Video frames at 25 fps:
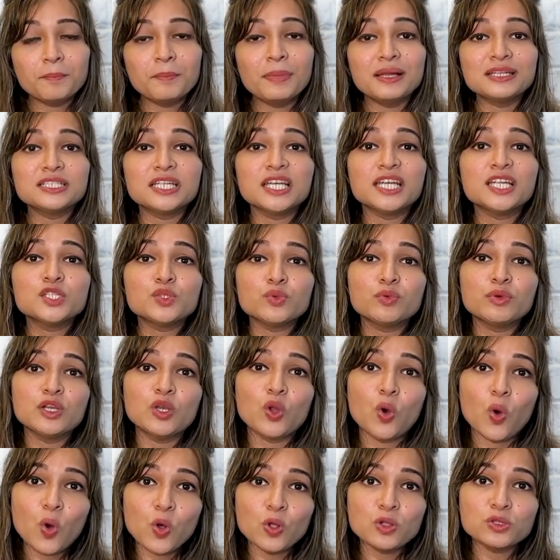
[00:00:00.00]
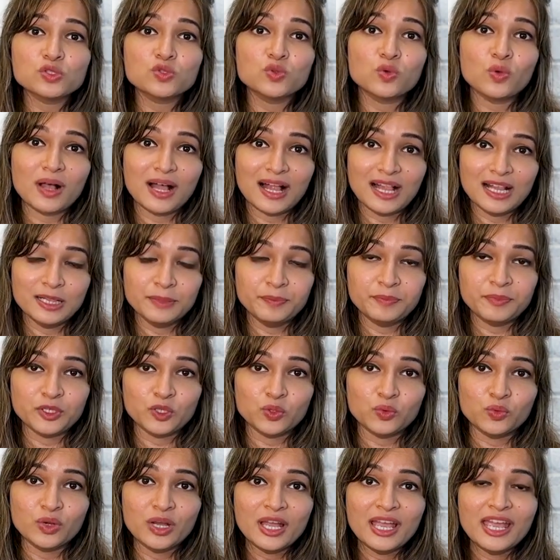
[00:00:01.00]
but it will also help
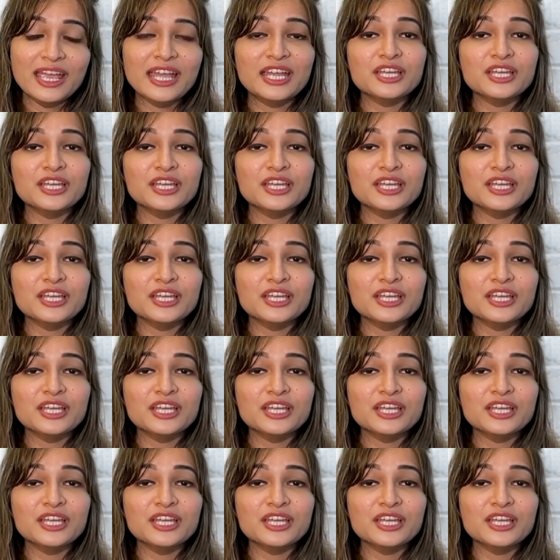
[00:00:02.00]
you